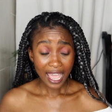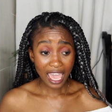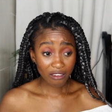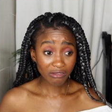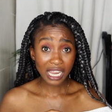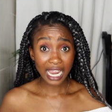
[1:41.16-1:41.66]

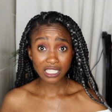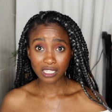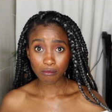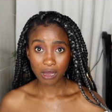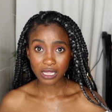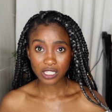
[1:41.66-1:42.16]
every
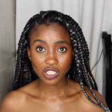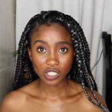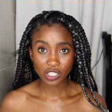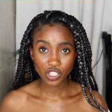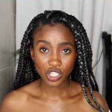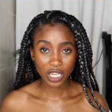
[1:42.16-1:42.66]
18 months
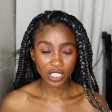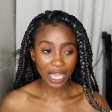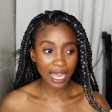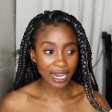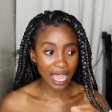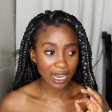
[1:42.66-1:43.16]
things change.
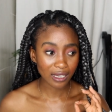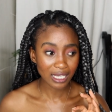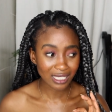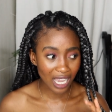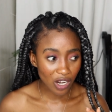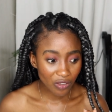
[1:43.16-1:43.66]
And
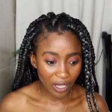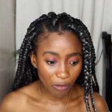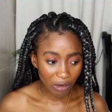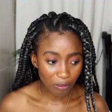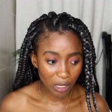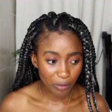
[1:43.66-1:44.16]
it's kind of like
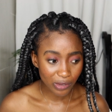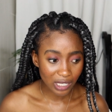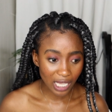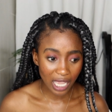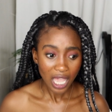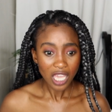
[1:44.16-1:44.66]
when people
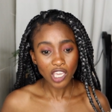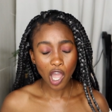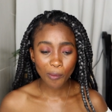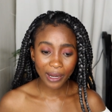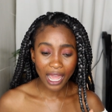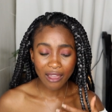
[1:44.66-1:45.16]
say,
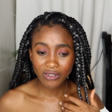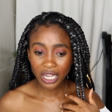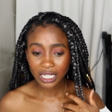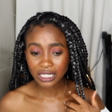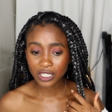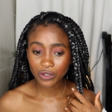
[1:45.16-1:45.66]
yeah, but I have
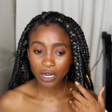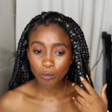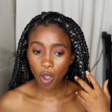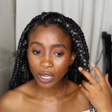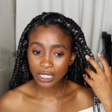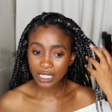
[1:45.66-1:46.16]
like a degree in
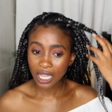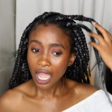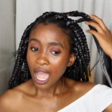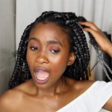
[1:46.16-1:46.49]
marketing.